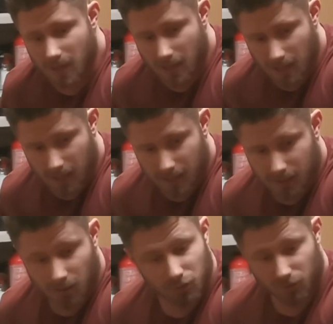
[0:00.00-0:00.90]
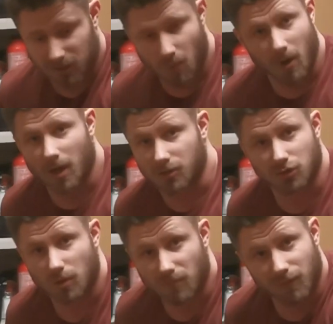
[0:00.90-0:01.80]
And I'll do the same weight I was
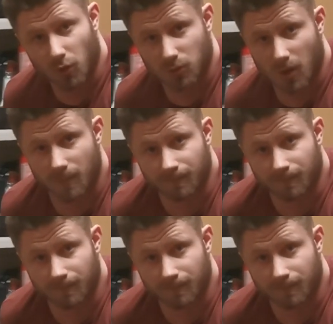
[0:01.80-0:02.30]
doing before as well.